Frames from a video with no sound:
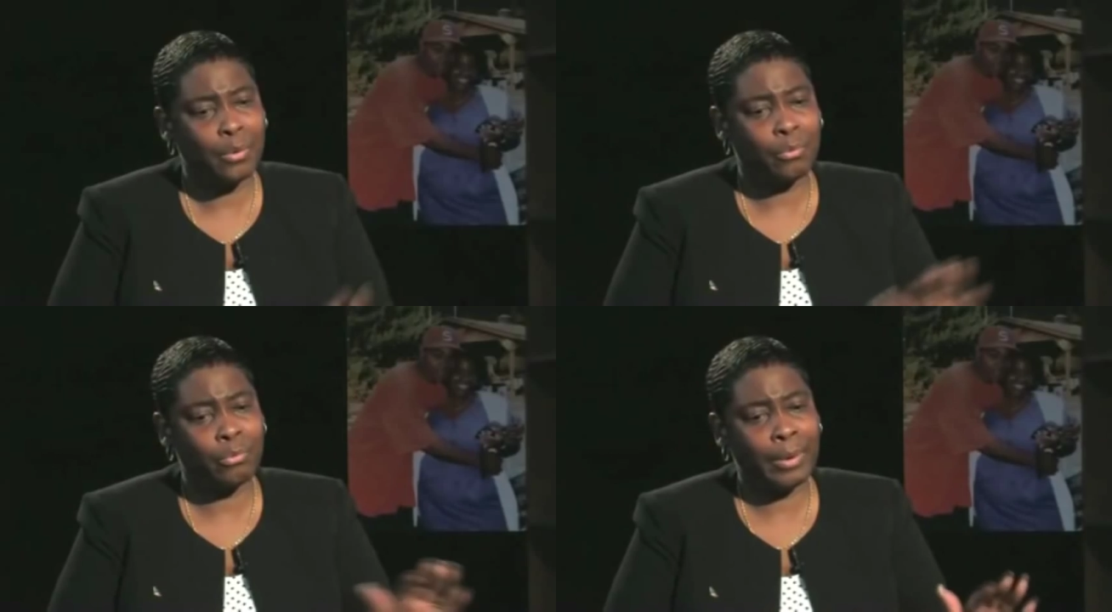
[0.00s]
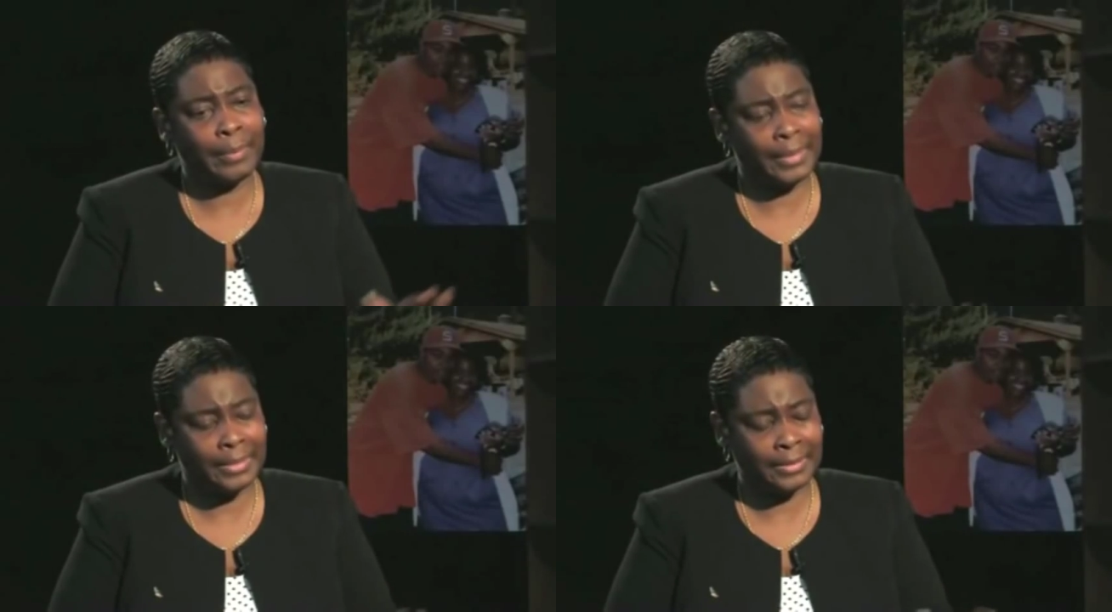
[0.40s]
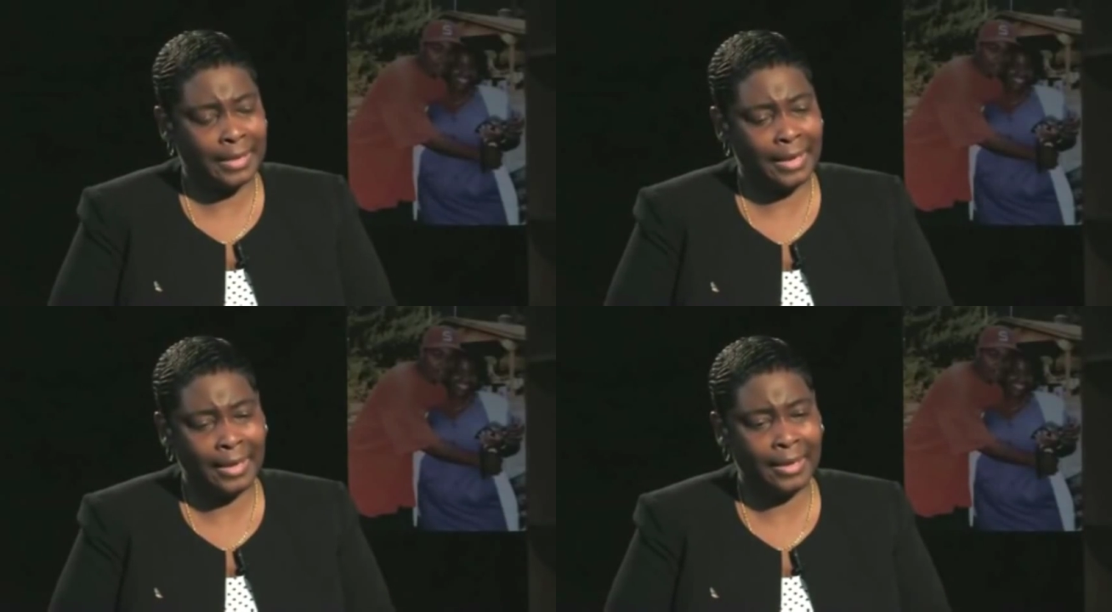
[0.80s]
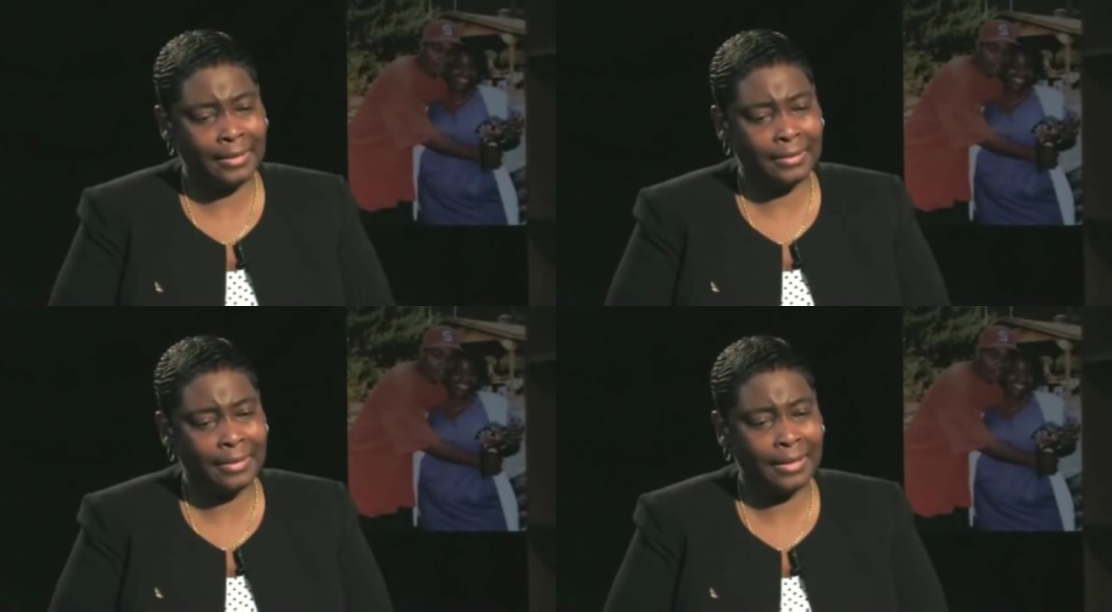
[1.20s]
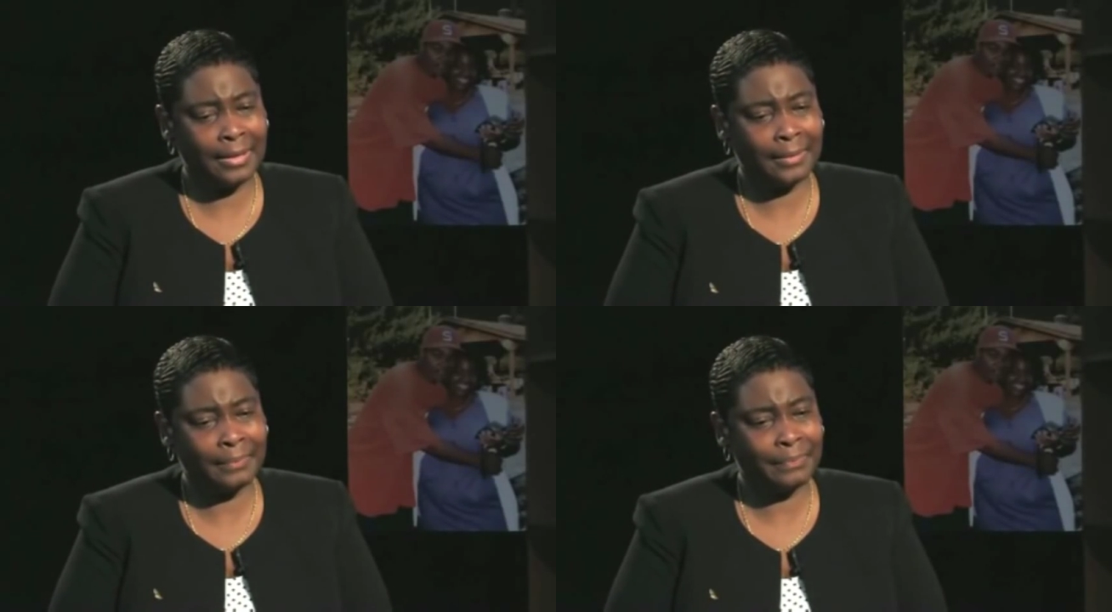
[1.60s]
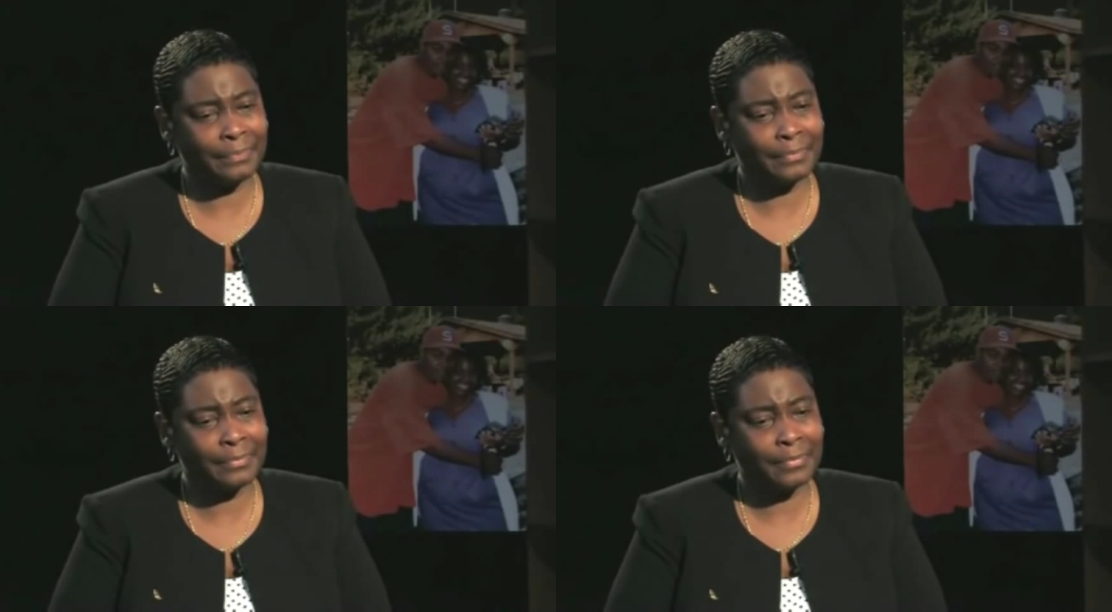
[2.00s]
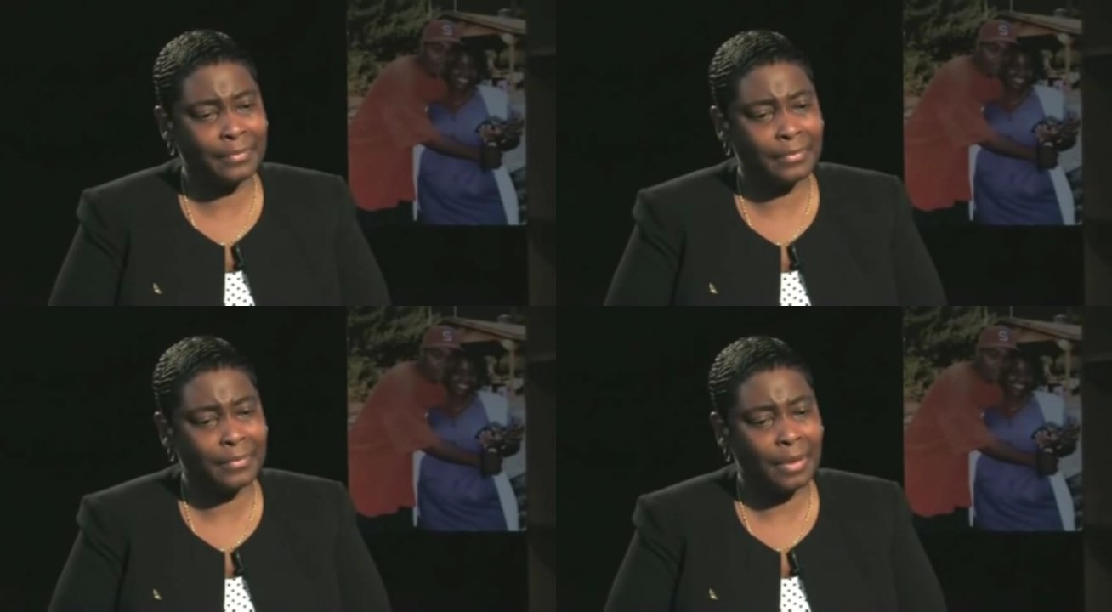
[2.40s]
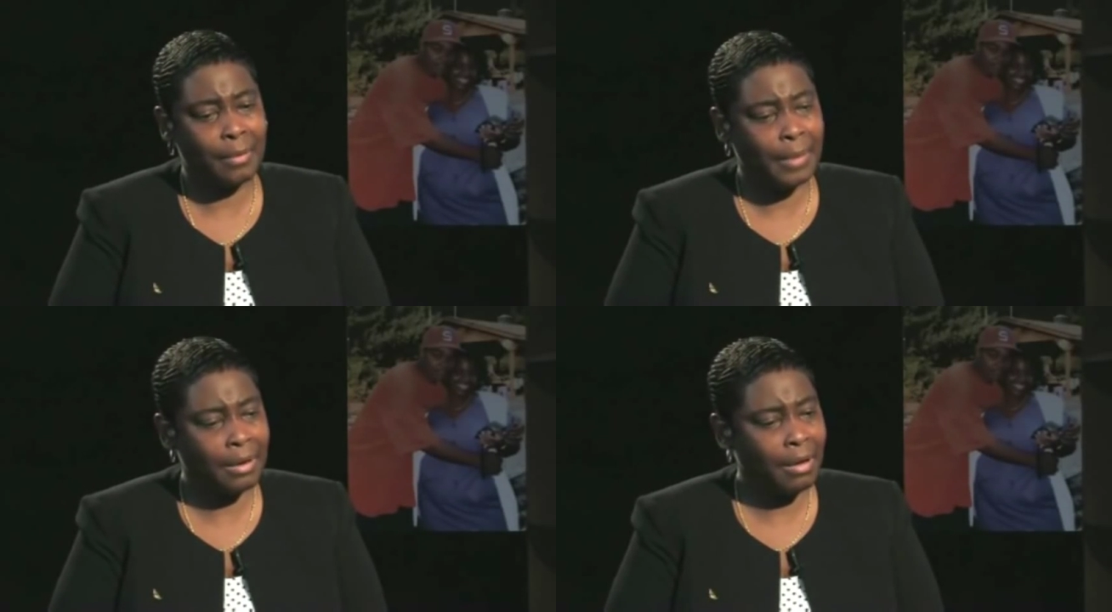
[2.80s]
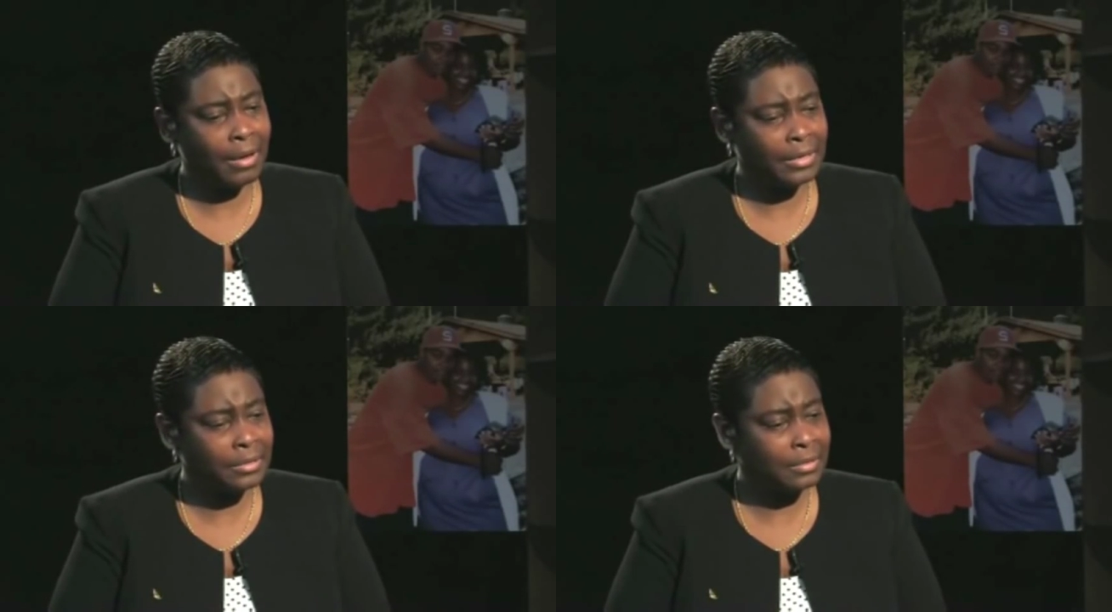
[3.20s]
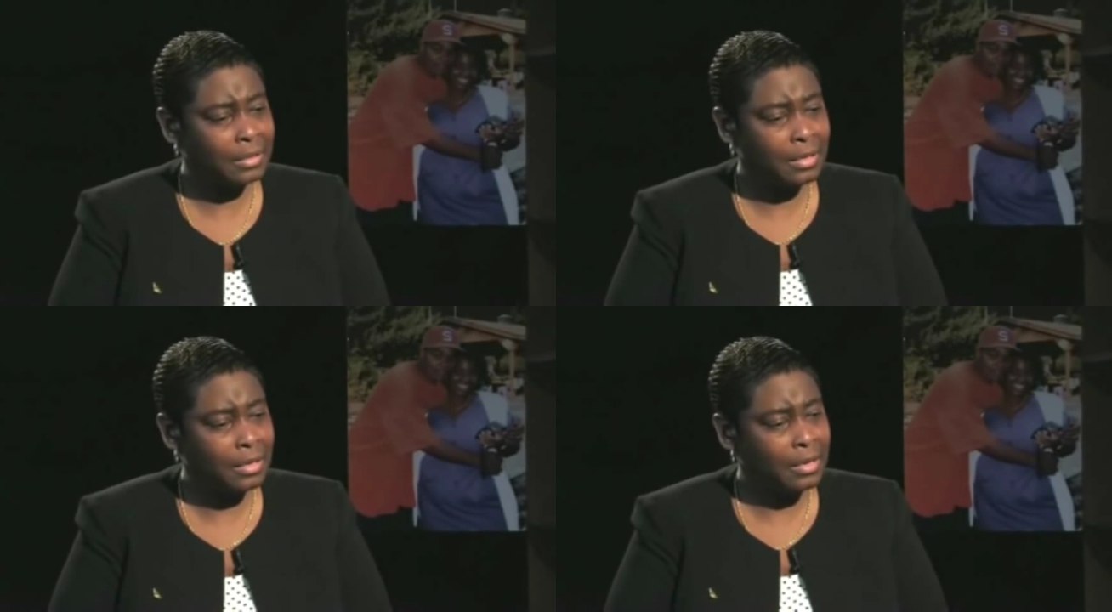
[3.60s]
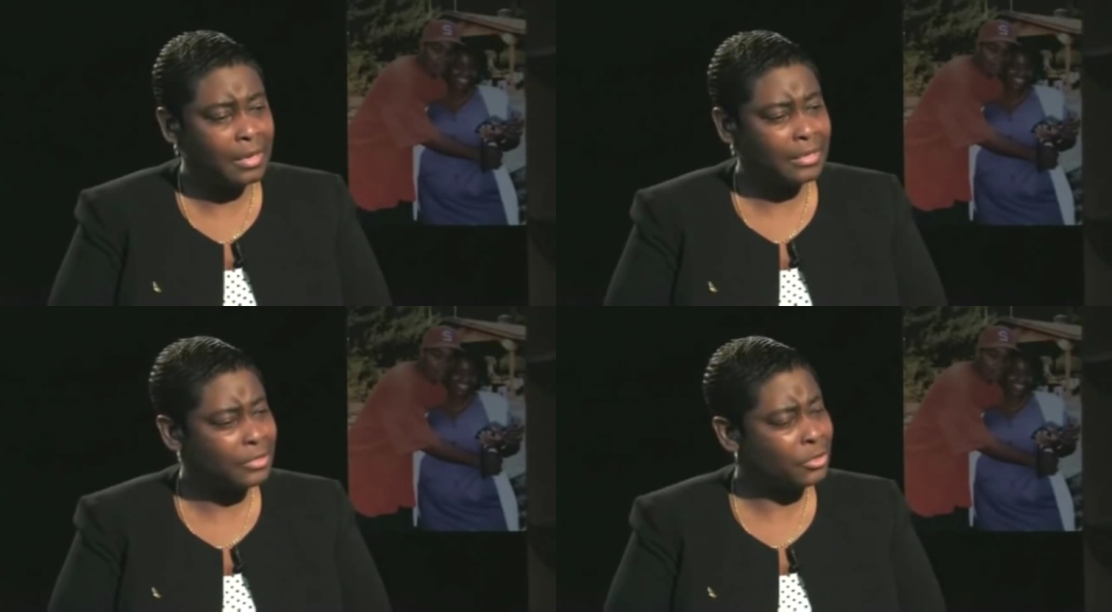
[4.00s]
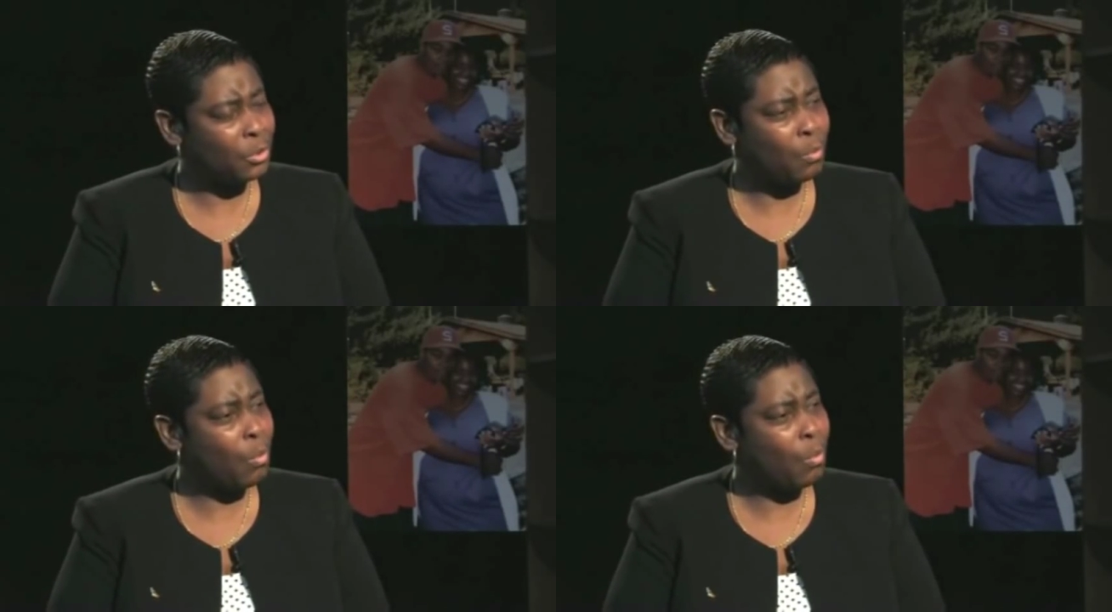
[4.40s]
rubbing his head thinking, oh my God, he's still